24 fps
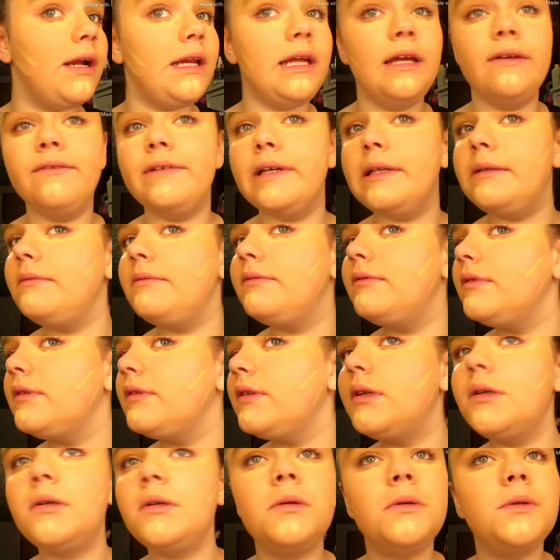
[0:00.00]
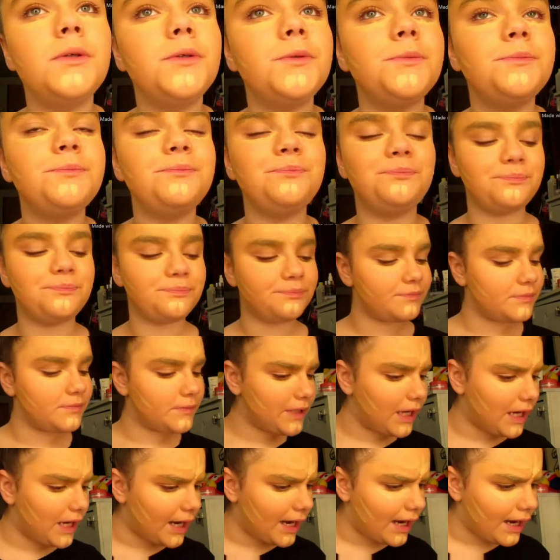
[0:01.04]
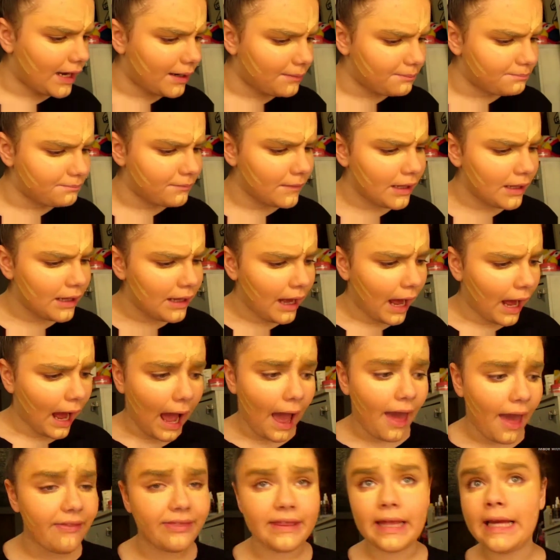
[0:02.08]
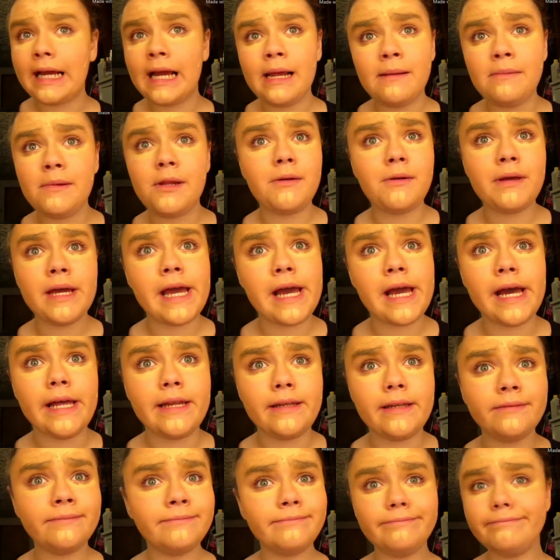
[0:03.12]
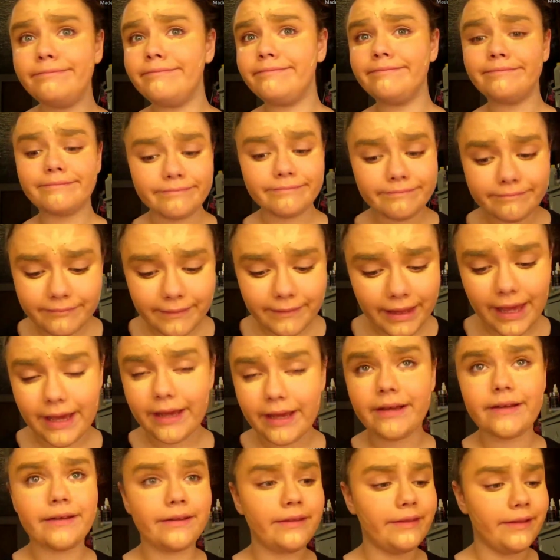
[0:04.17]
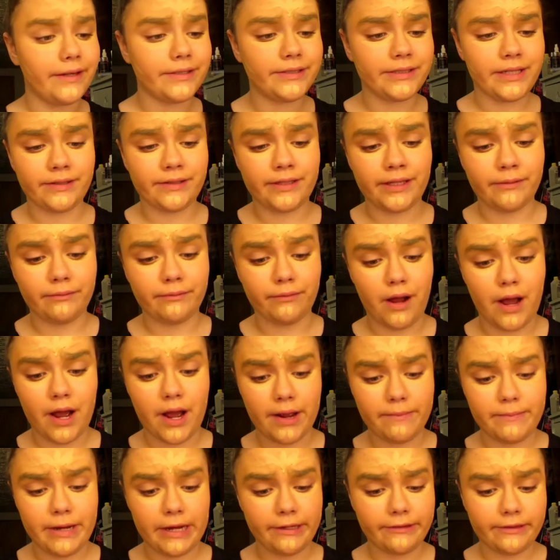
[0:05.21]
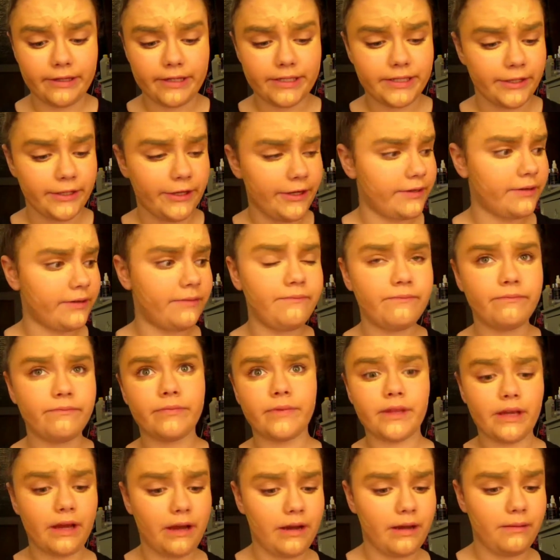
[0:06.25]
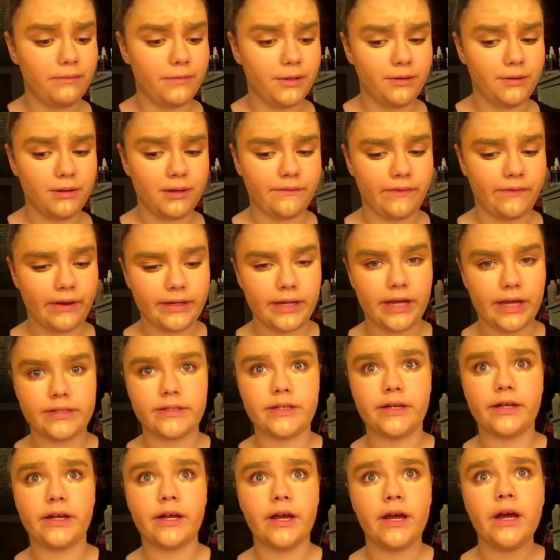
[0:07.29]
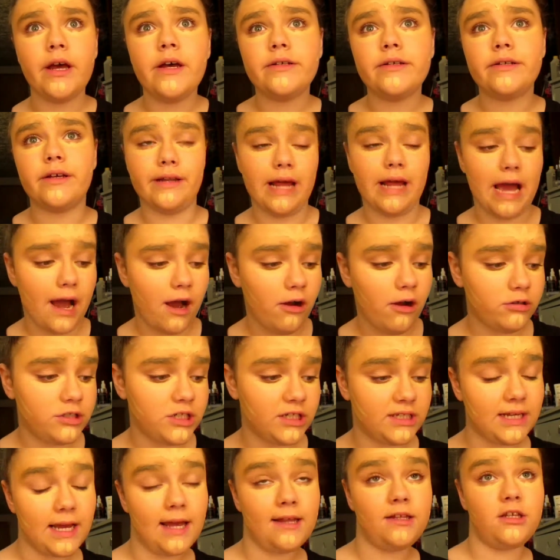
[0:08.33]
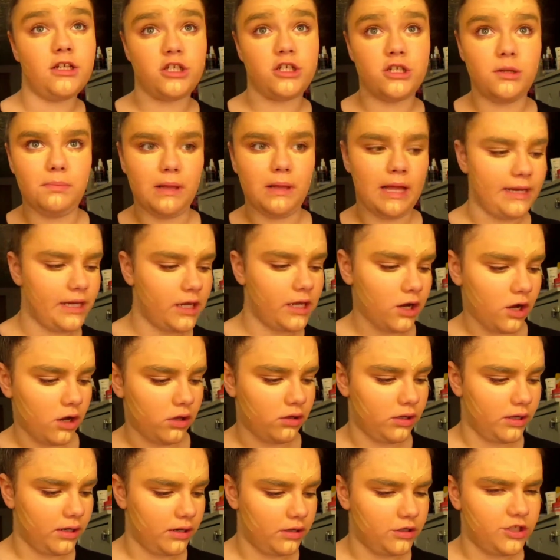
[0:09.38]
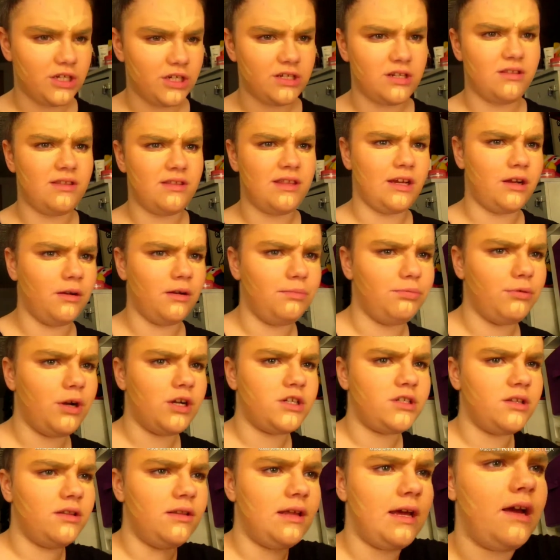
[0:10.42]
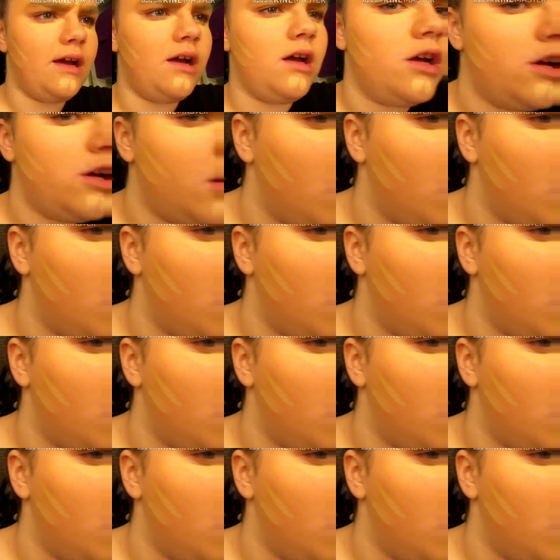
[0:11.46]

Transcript: uneven. Um, I think I'm doing good. Like, there's nothing wrong about this look. I'm doing fantastic. So now she said just to blend it all in. She has a thicker brush than that.